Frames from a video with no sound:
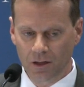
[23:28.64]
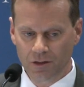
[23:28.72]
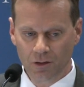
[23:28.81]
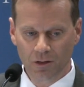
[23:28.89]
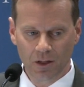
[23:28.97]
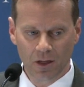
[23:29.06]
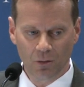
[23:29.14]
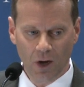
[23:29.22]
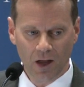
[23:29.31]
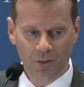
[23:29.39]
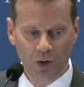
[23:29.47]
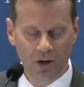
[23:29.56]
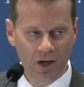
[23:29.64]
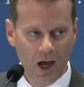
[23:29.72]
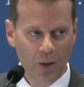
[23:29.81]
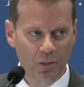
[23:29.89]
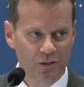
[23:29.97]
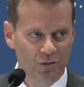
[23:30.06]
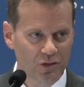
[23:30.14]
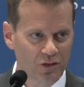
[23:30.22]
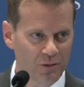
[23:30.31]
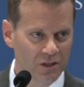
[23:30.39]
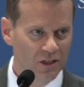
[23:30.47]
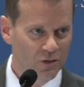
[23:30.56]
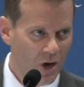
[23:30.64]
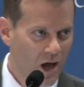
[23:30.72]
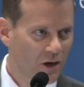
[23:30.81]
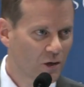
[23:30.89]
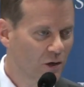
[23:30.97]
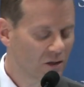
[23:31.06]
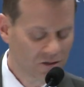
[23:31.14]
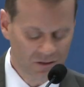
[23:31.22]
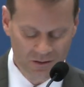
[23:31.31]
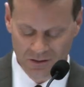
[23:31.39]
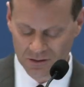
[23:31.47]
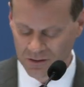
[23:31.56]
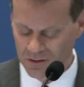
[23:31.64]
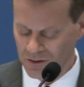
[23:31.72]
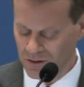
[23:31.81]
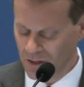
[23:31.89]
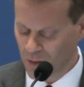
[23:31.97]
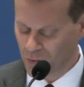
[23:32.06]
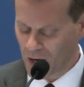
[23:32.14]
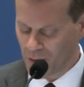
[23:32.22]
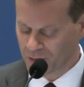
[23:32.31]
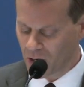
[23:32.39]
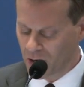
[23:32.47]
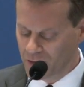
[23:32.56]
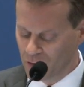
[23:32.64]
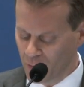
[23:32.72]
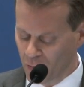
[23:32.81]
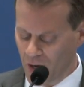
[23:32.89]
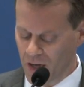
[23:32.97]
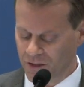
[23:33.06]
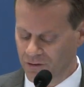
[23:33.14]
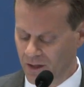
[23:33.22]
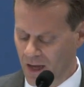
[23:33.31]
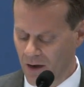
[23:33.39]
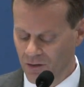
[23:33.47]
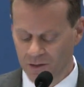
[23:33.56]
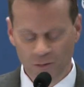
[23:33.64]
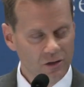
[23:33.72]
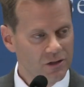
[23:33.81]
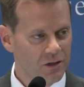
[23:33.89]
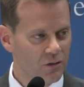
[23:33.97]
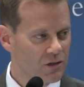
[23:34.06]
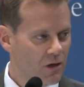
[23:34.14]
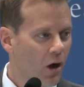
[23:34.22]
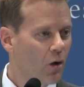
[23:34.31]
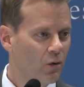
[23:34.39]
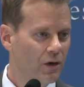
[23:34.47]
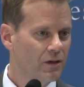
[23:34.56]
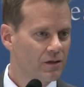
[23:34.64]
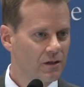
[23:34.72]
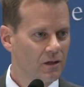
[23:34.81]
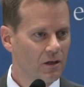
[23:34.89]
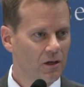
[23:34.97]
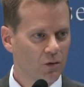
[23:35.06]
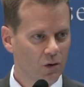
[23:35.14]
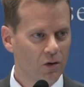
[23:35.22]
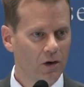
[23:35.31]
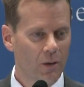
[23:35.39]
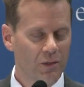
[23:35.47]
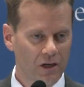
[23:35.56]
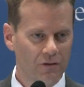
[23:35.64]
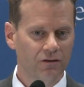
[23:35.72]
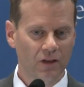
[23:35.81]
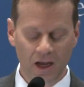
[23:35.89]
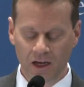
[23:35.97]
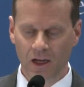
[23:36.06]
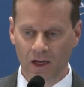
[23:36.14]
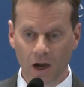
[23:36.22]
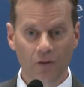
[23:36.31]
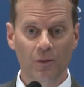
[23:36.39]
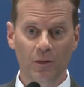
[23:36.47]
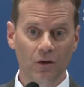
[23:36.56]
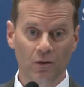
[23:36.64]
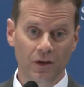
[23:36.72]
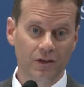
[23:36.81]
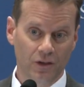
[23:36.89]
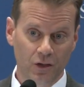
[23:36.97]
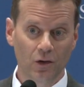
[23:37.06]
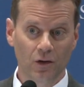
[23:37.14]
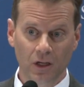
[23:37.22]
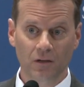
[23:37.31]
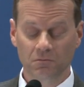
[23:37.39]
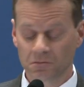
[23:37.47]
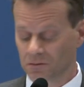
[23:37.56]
Certainly, Rothbard and Hoppe's prescription is radical and perhaps hard to embrace for the average person who has always grown up conflating government with security.